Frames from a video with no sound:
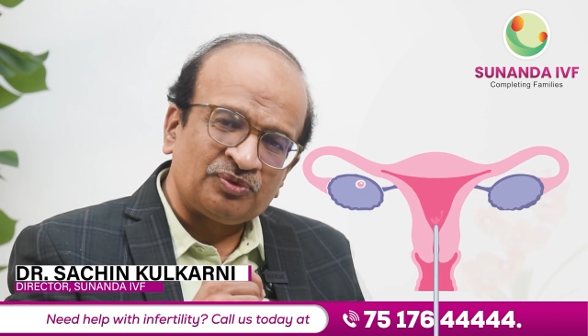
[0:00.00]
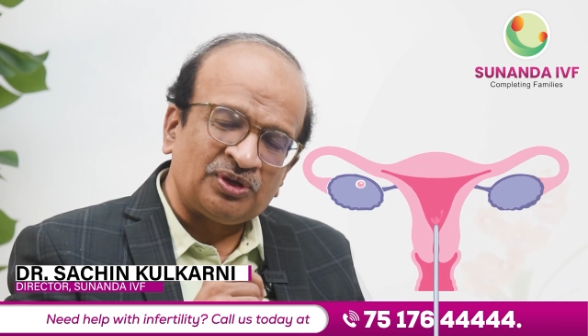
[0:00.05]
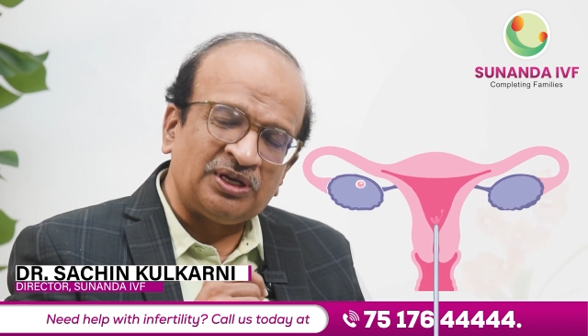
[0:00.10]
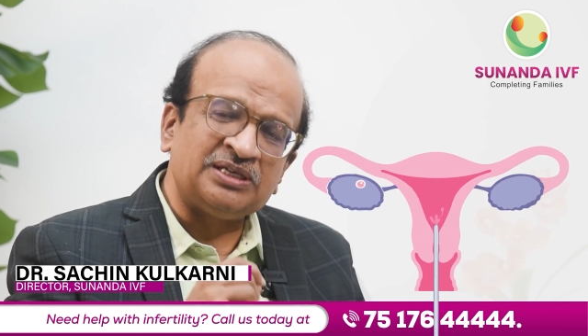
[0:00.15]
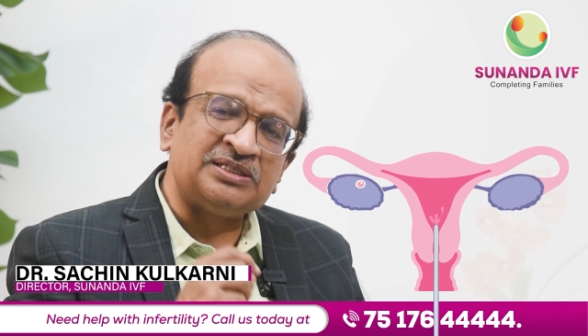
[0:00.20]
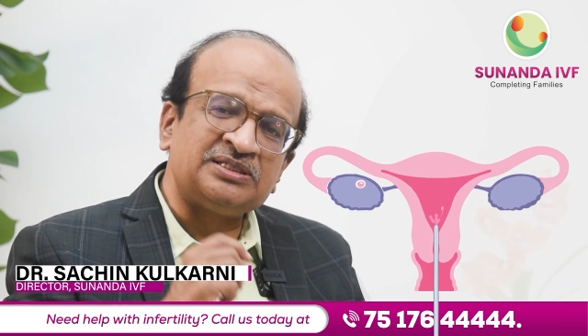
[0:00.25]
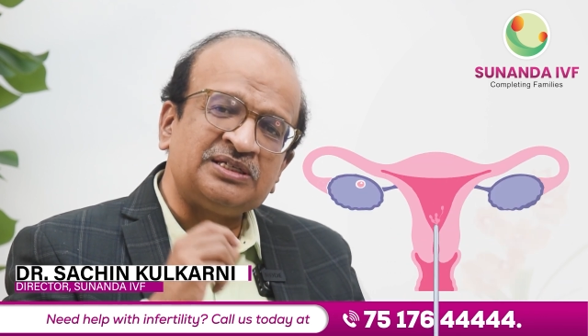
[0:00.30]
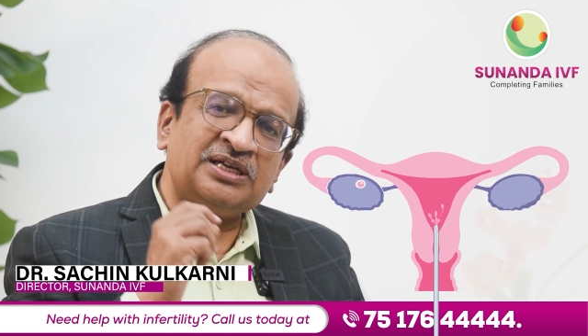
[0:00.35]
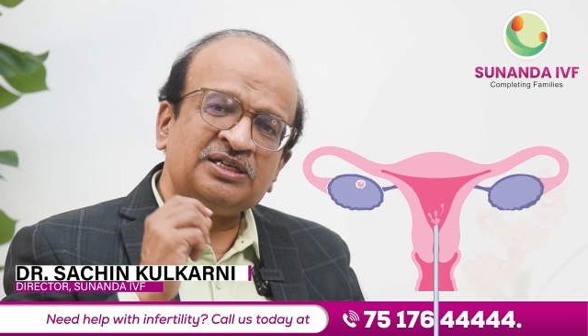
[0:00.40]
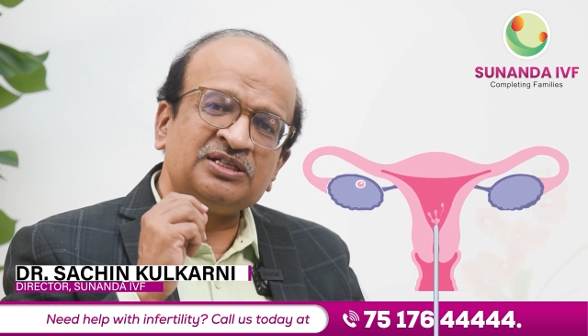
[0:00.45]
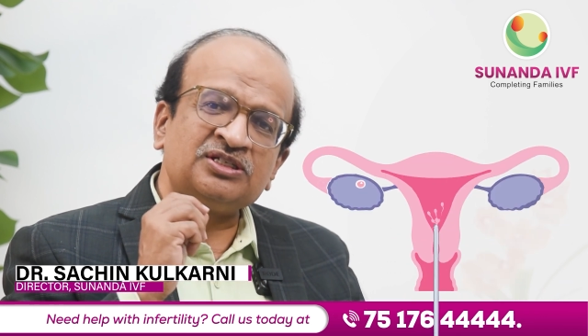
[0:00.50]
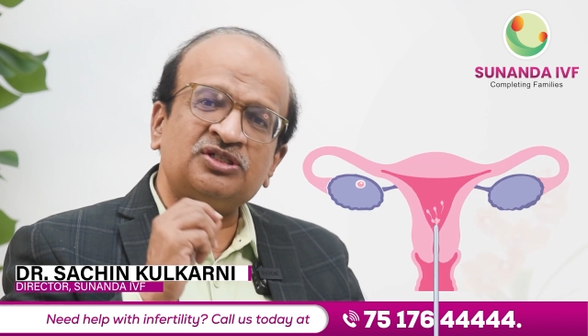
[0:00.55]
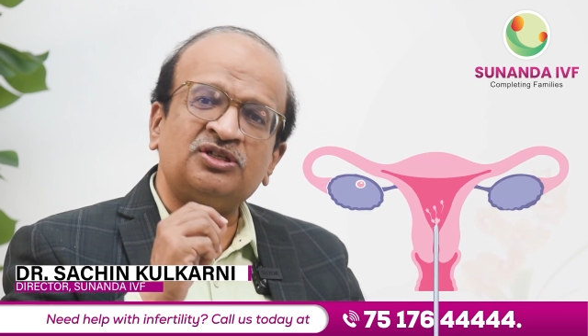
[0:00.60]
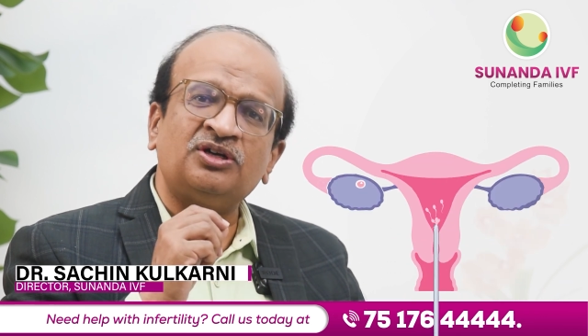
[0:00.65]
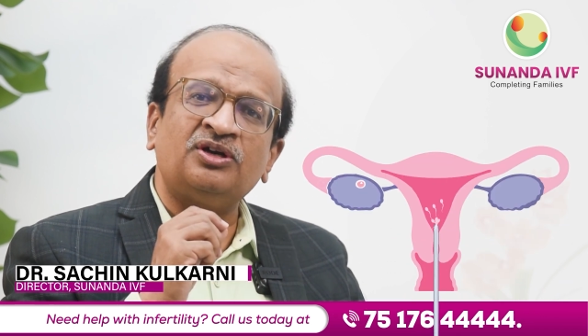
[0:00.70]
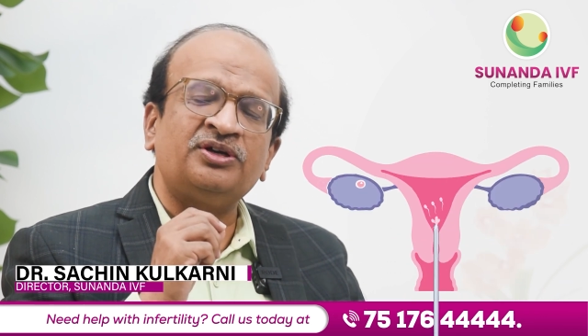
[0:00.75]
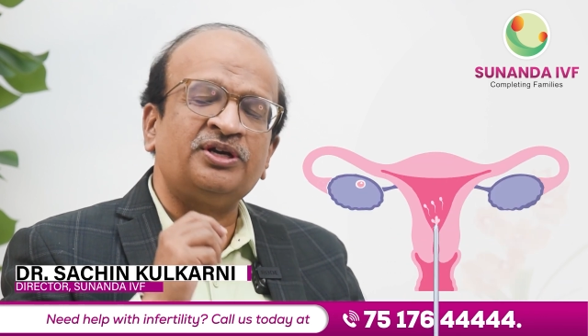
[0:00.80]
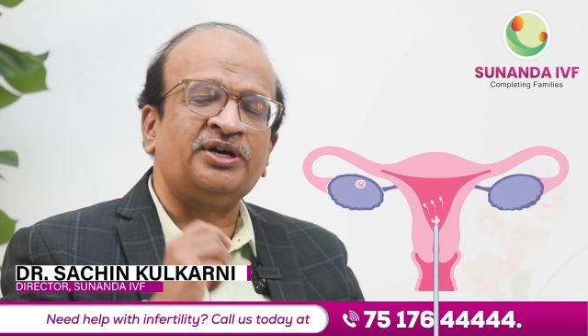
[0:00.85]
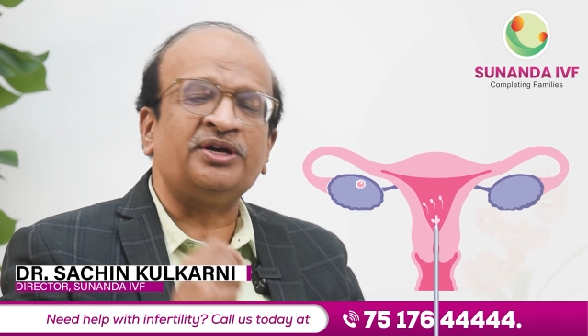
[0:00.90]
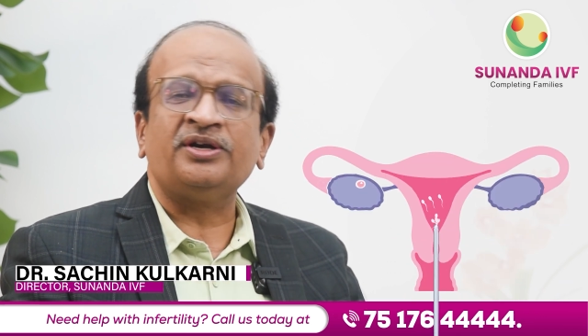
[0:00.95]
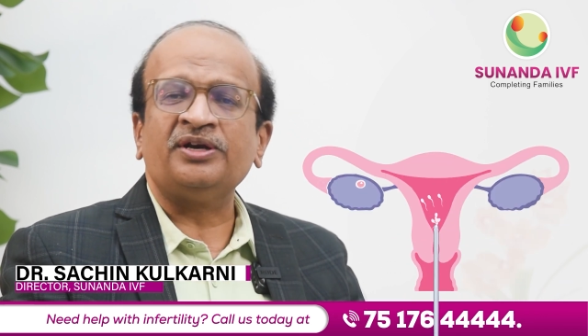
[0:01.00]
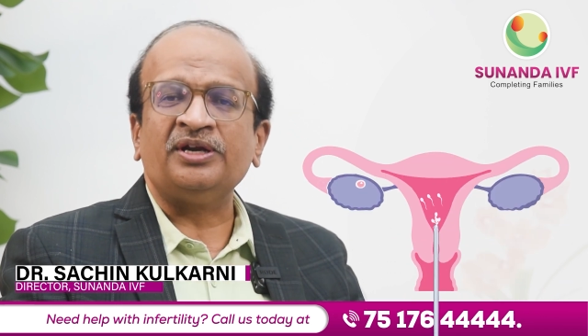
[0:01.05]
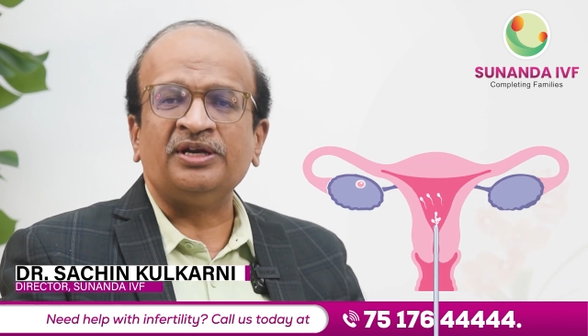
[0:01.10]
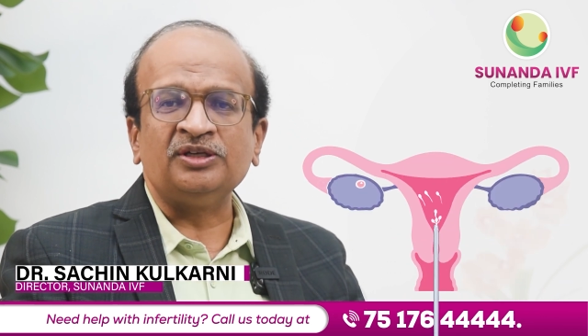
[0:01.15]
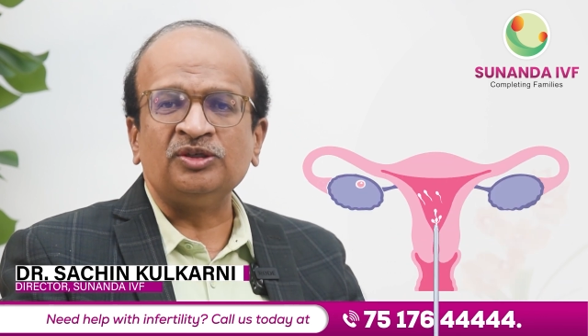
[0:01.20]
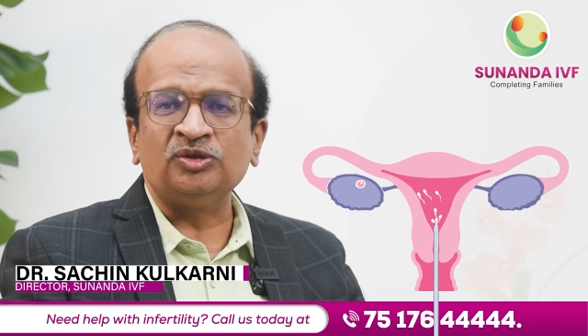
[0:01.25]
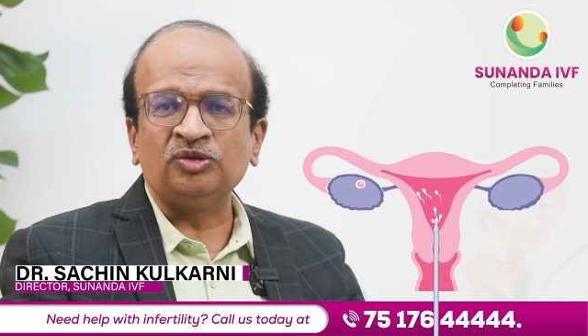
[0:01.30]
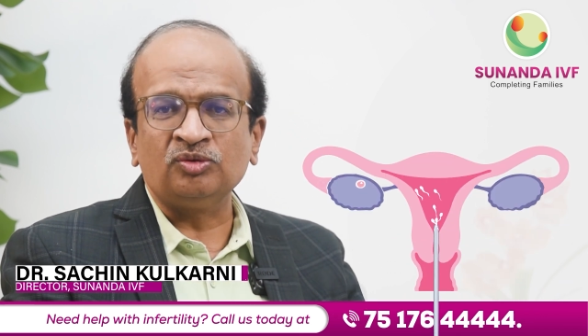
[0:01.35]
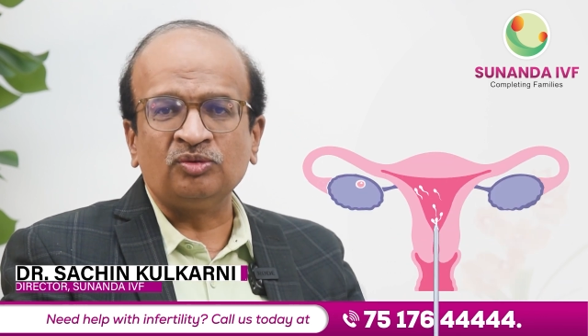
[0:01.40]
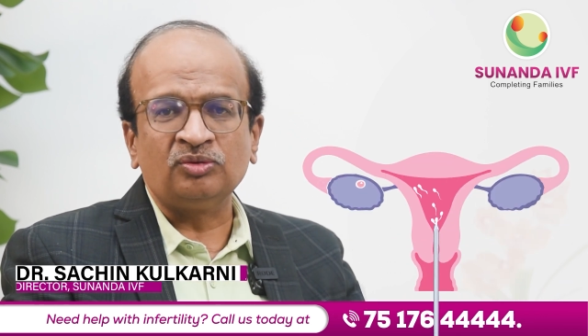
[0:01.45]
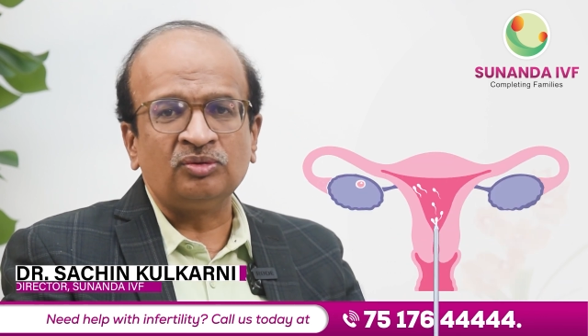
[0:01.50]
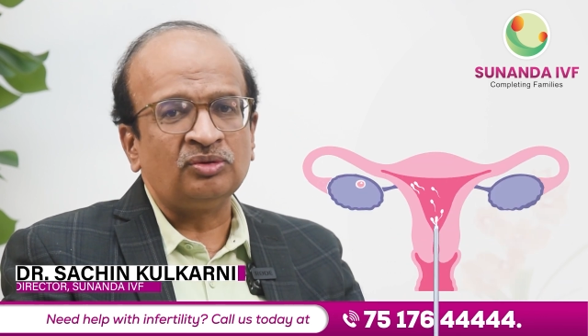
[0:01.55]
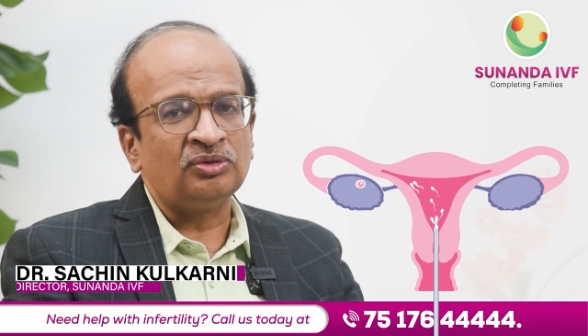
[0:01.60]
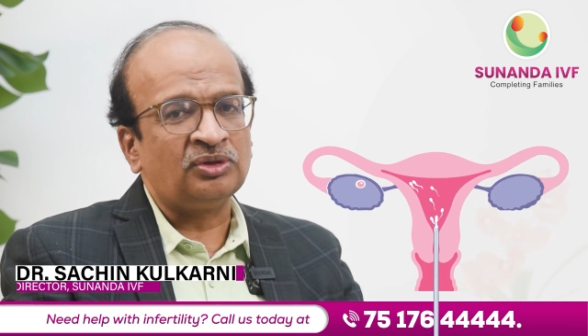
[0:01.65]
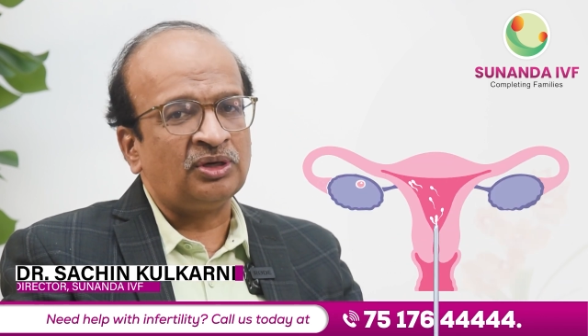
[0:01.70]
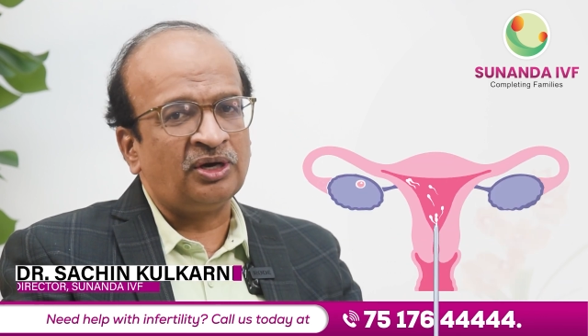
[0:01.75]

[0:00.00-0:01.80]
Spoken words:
is inserted into